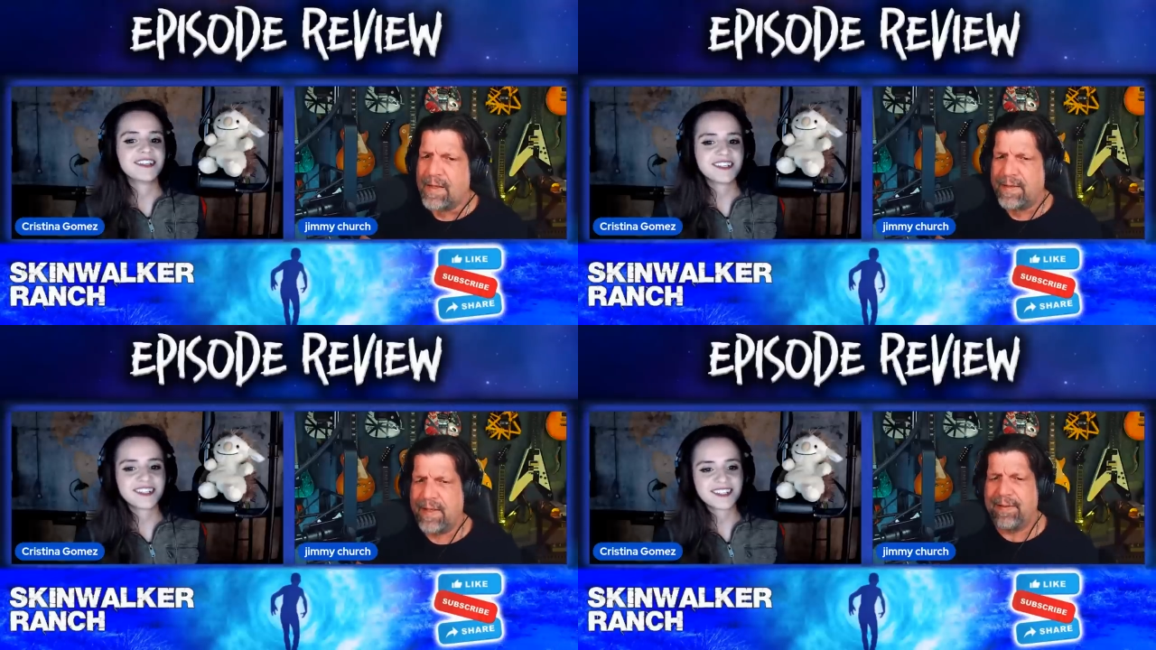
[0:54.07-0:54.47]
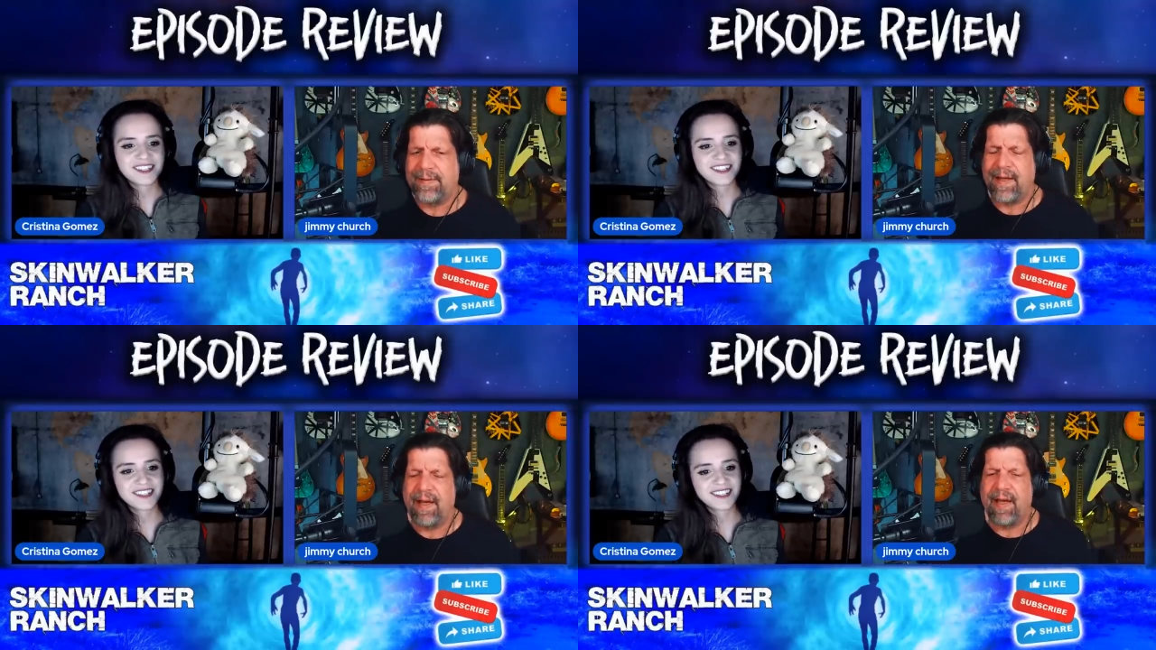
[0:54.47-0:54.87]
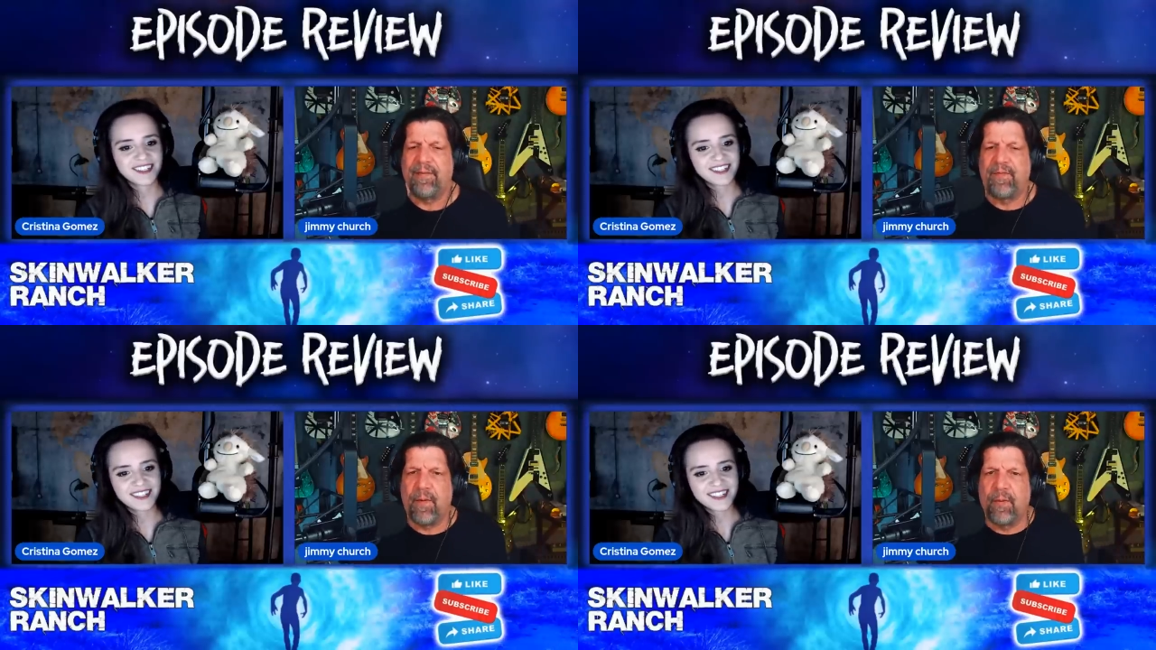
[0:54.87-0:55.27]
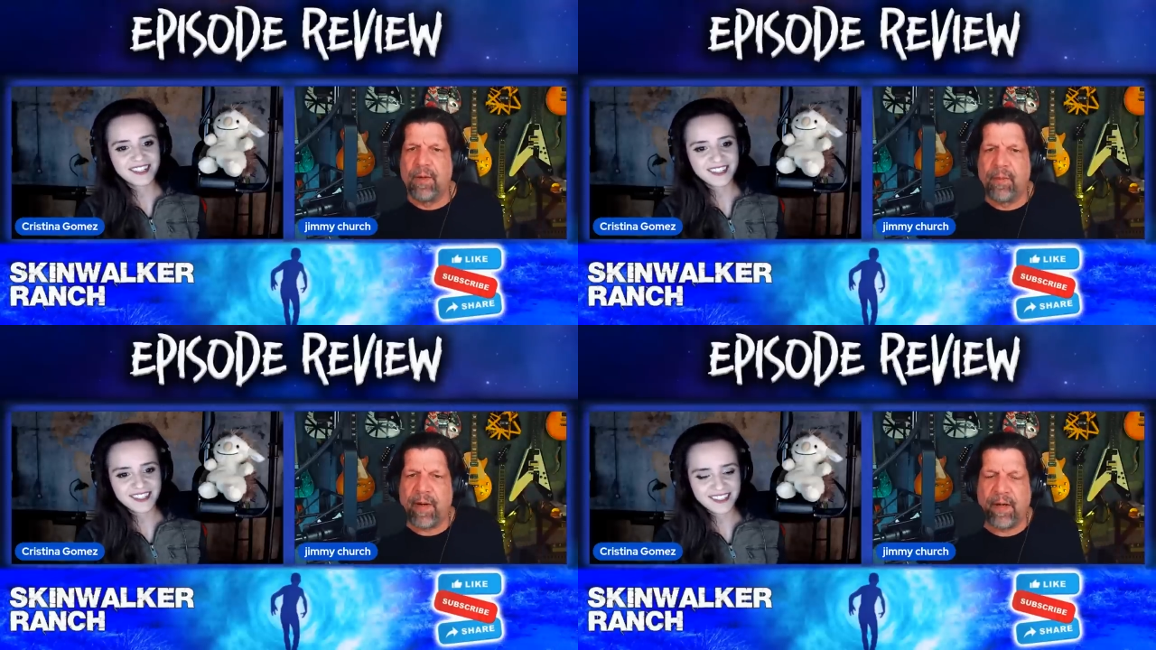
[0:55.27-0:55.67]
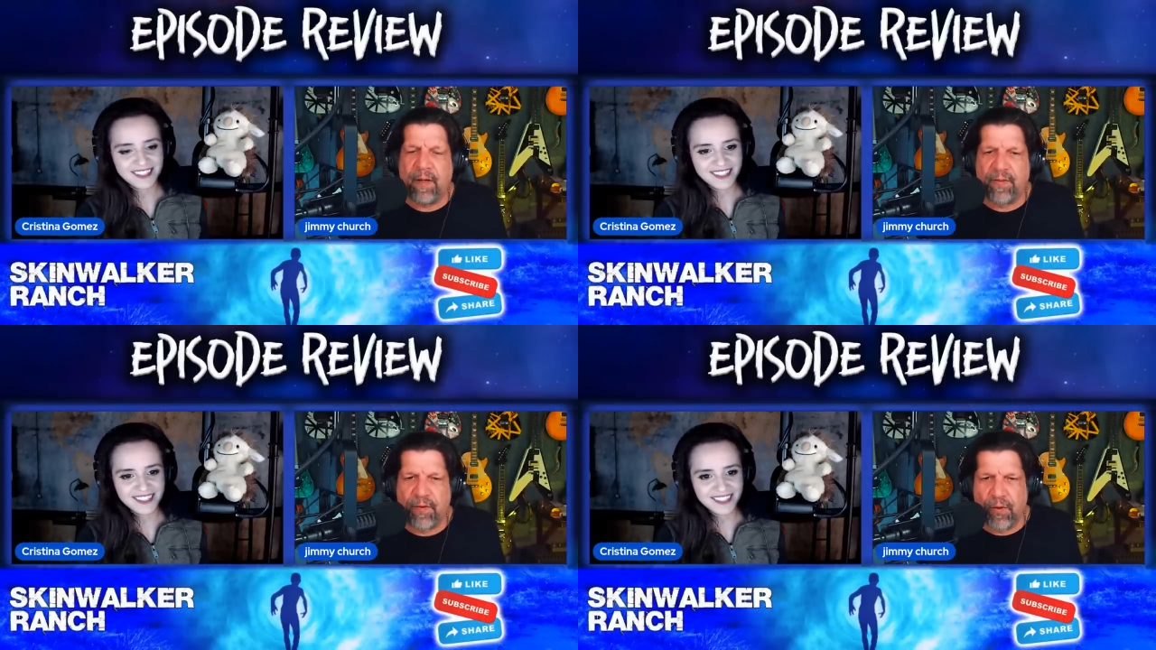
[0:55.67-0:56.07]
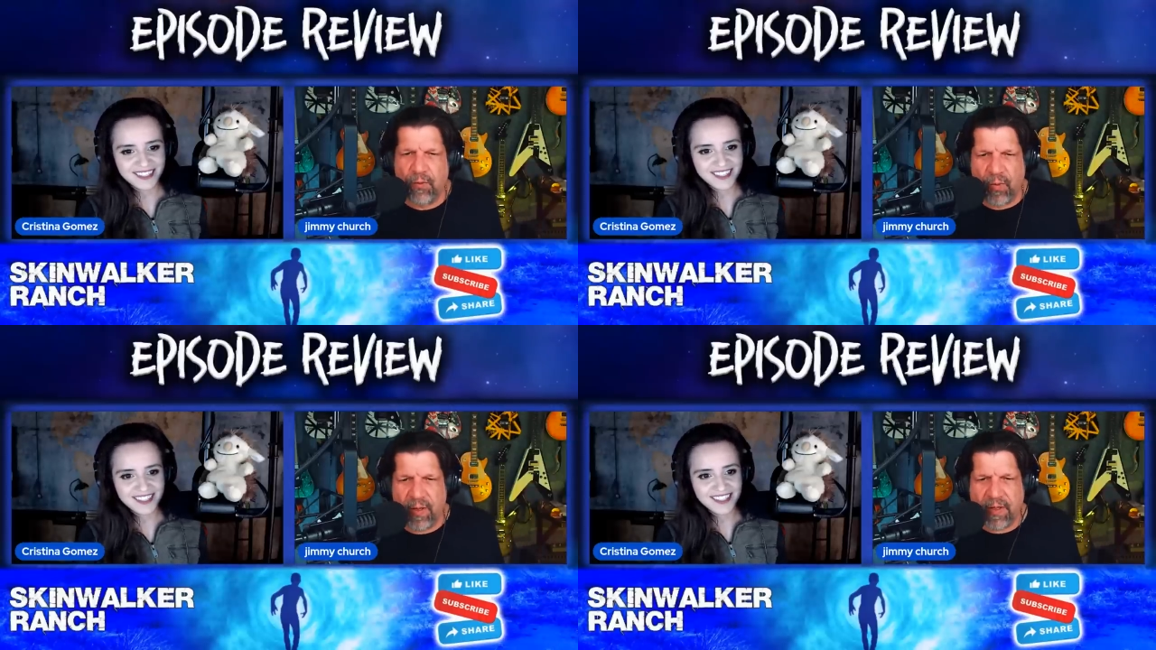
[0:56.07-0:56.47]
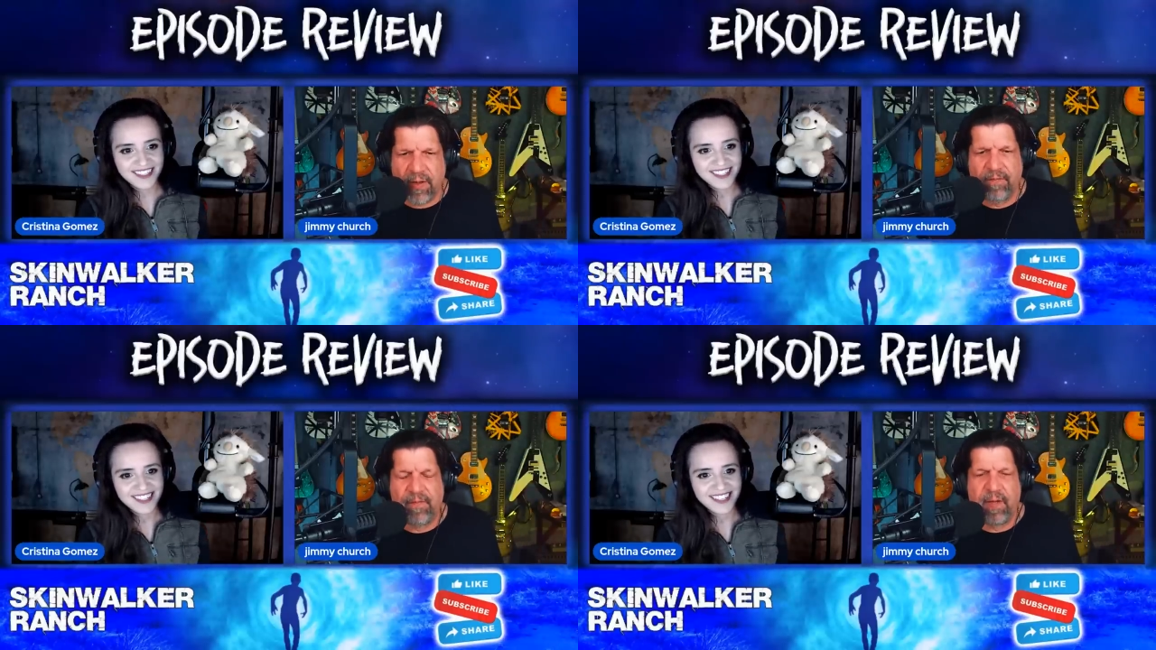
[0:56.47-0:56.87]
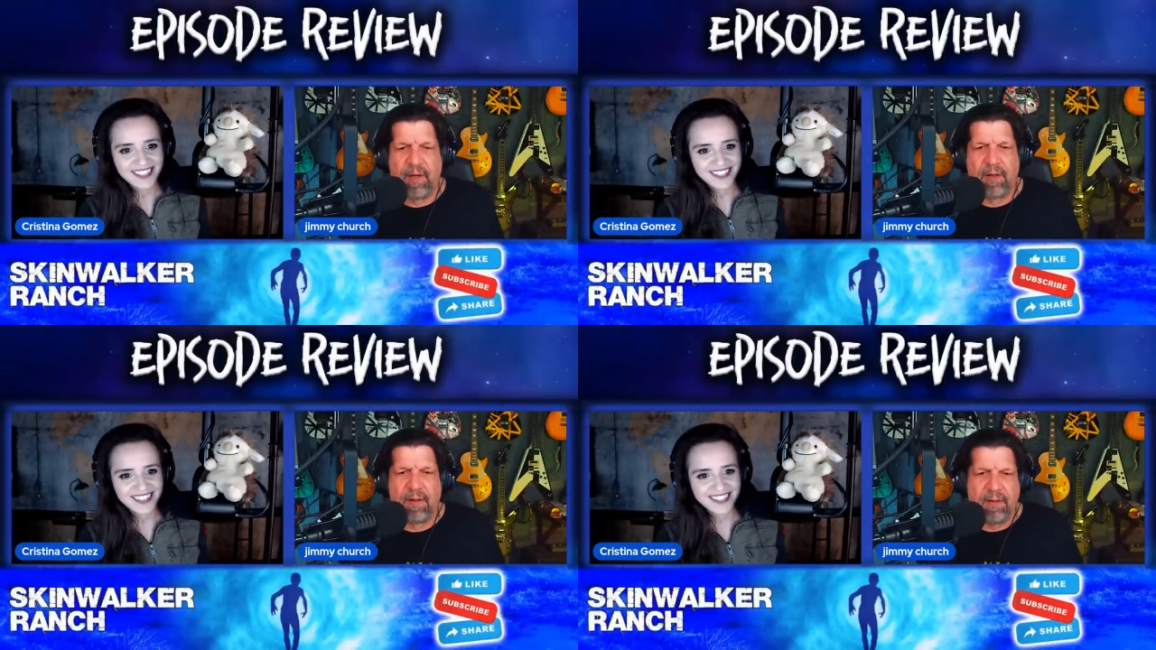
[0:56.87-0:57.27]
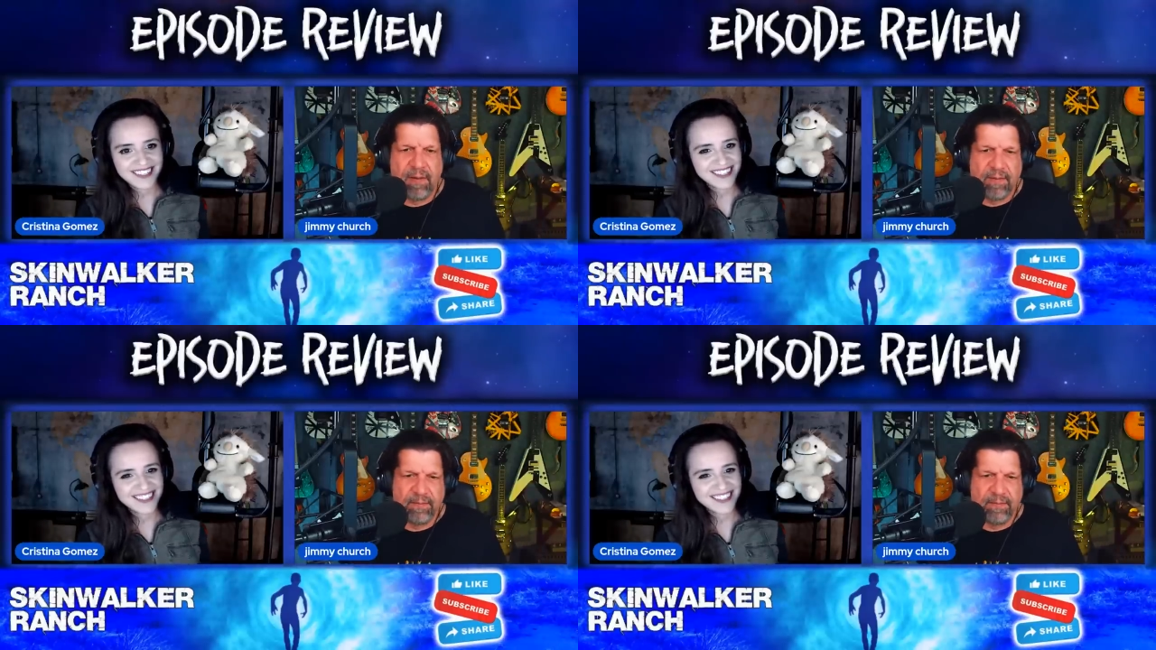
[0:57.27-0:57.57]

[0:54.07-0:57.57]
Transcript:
Speaker 1: If it would have been a third week of filler,